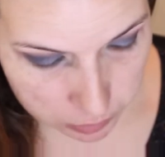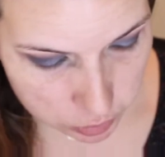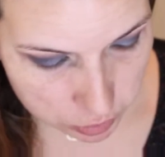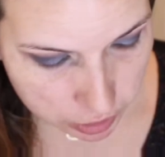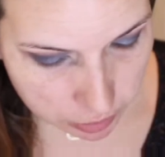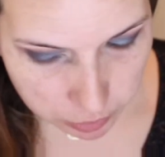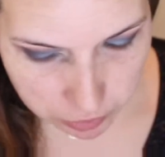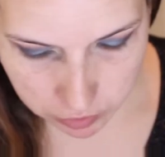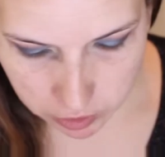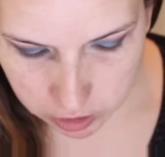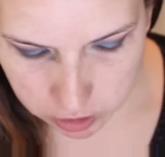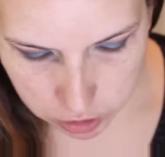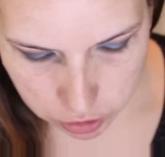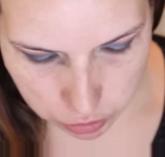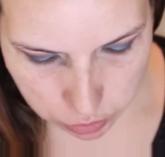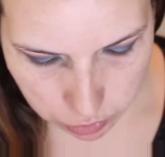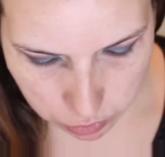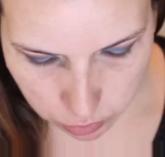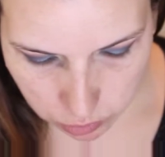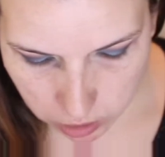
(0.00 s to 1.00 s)
so we're gonna move on
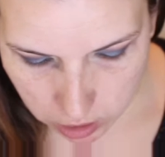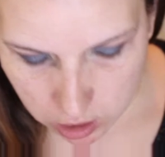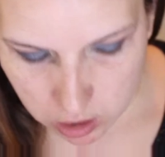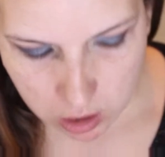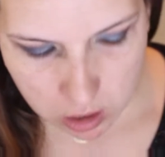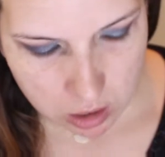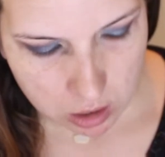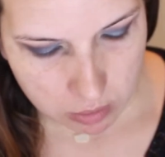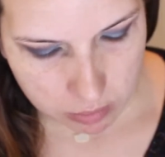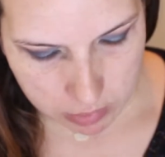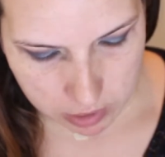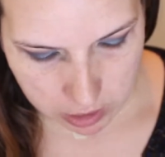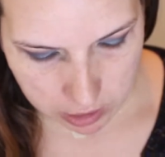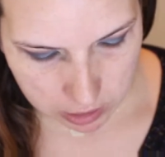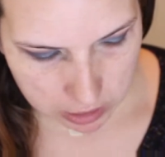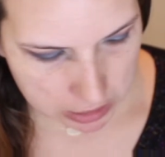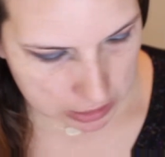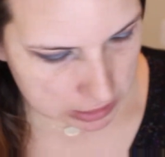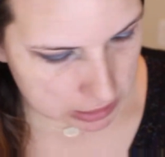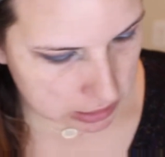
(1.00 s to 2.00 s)
to my
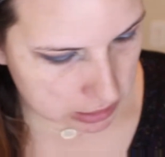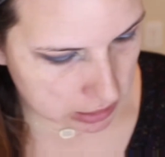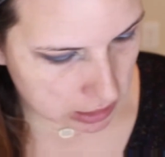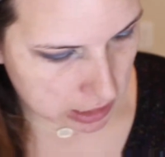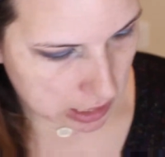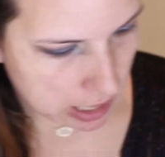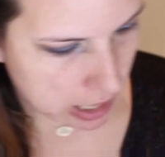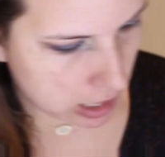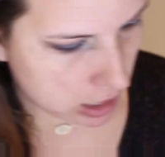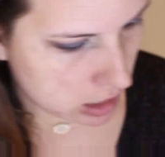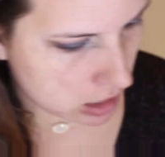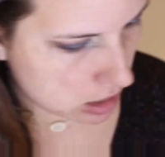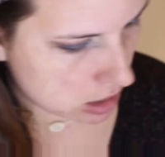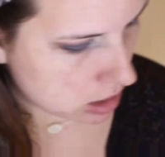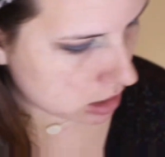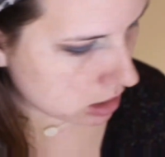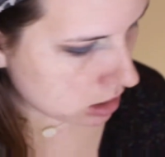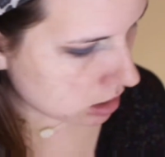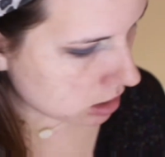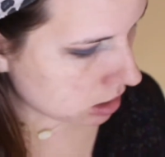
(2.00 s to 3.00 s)
concealer. I'm
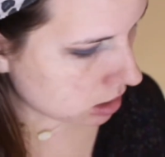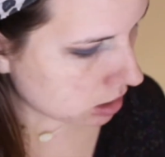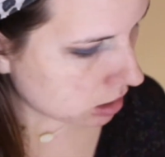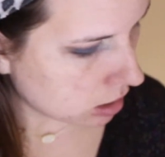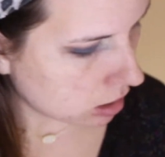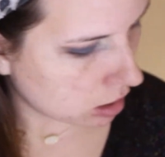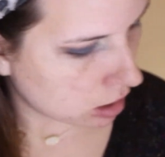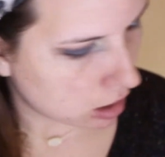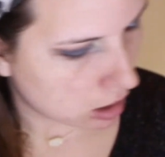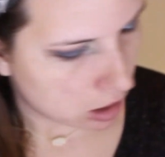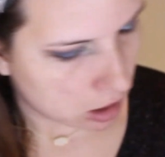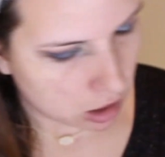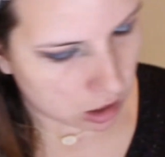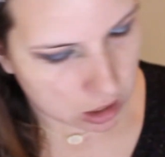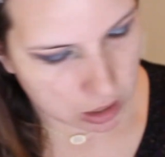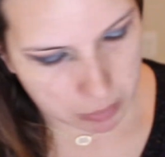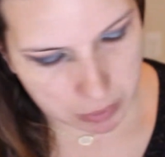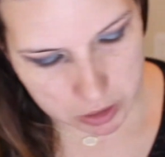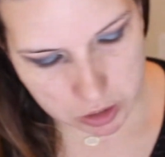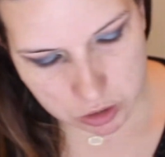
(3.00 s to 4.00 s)

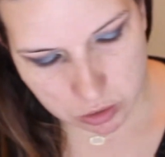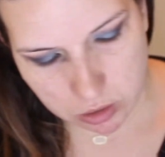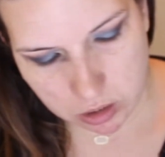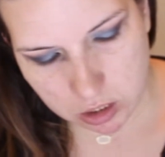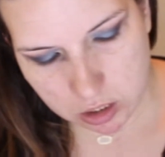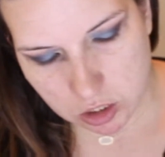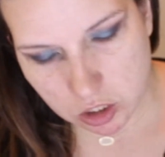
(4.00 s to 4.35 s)
gonna do the